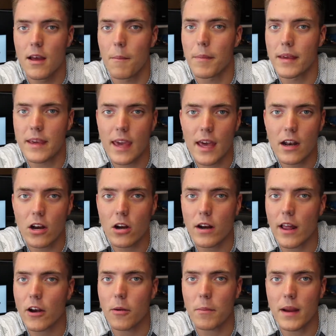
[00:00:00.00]
beginner,
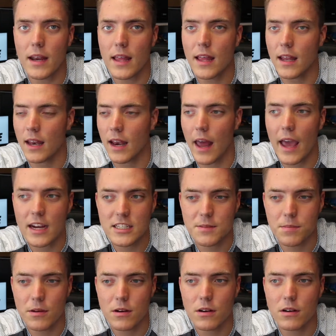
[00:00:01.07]
an intermediate, and an
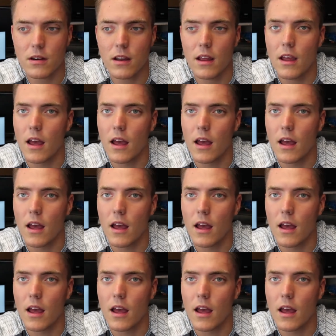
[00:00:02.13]
expert.